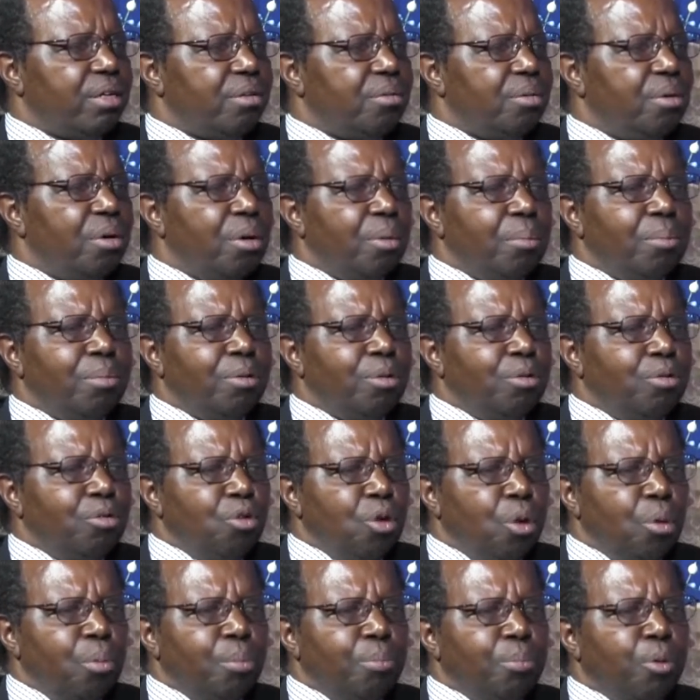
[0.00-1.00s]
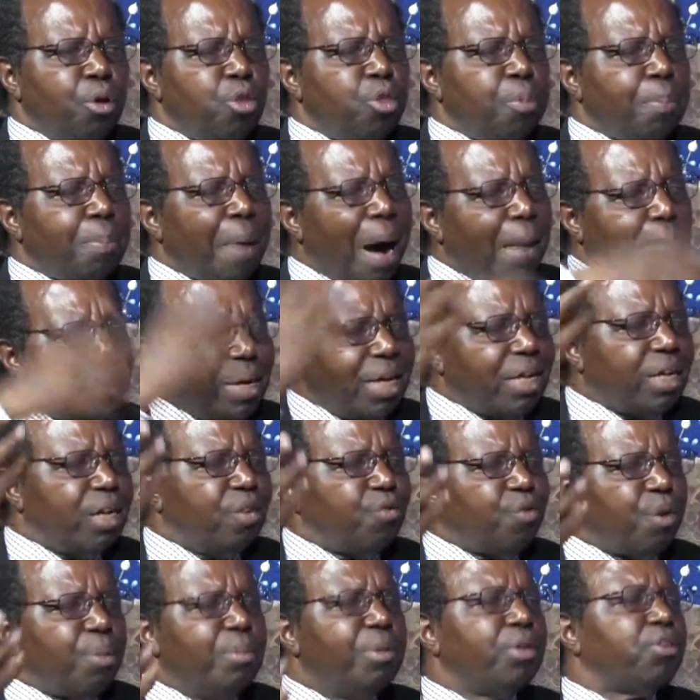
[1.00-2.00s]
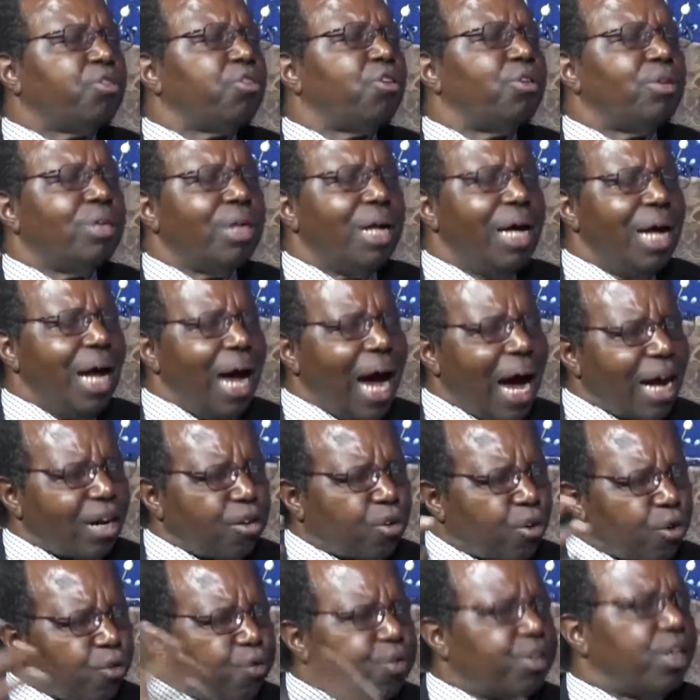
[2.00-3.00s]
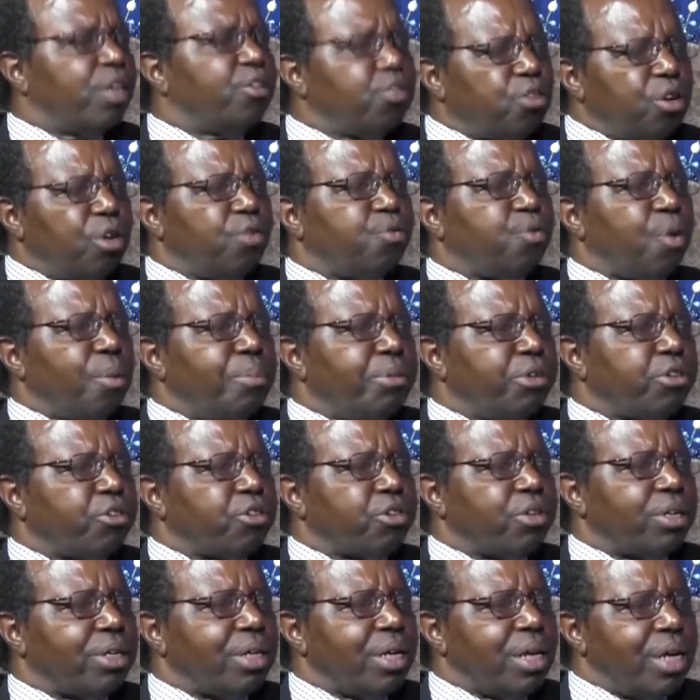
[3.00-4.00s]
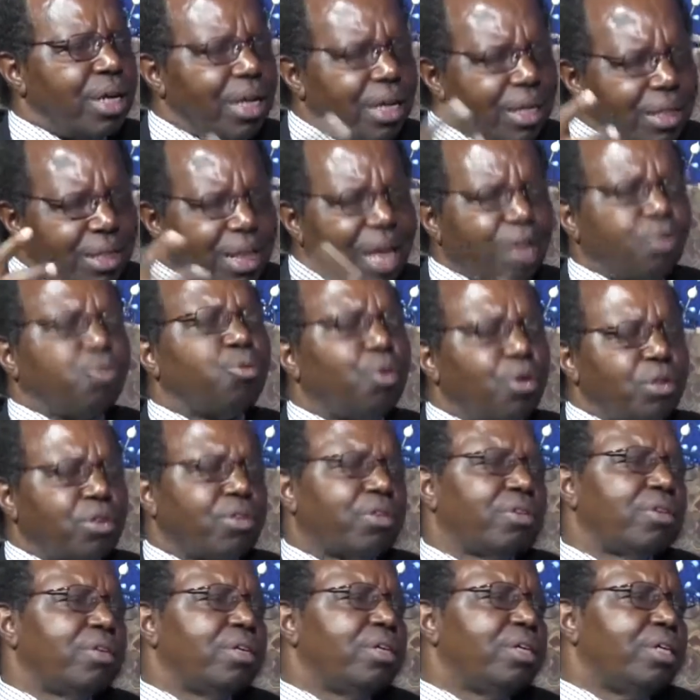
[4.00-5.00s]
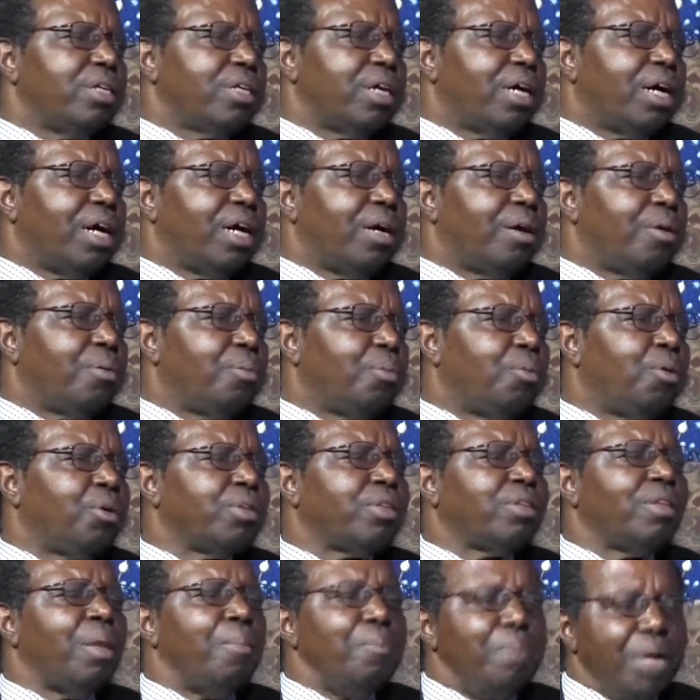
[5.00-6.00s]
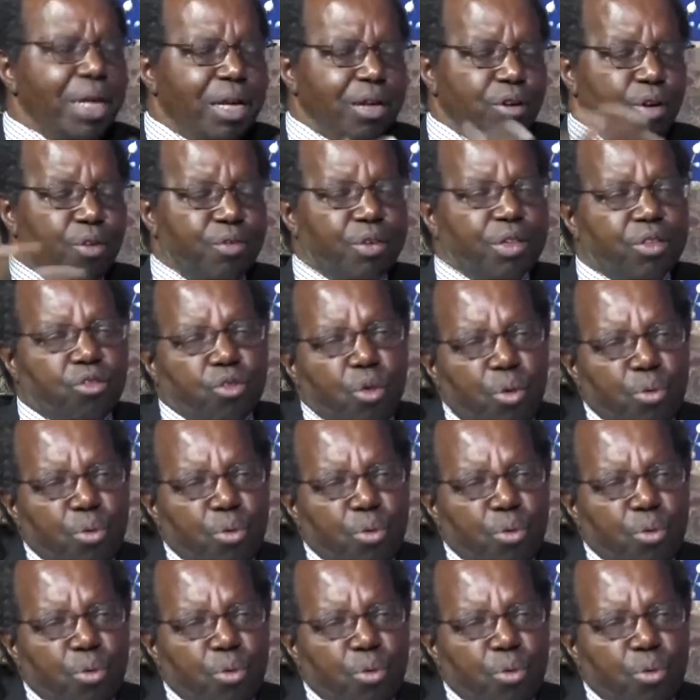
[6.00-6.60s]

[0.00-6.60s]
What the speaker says: Both public information and confidential information. That's what the meaning of it.